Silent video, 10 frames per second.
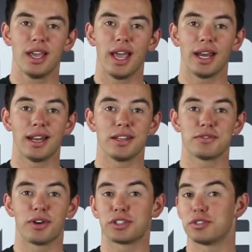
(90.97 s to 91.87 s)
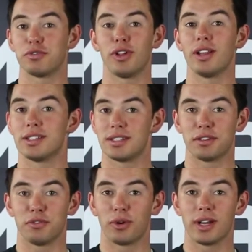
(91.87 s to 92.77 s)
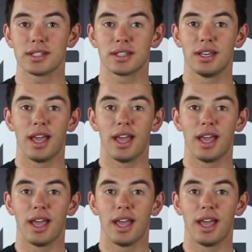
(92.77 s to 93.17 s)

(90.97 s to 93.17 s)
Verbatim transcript: and it has functioned flawlessly for us.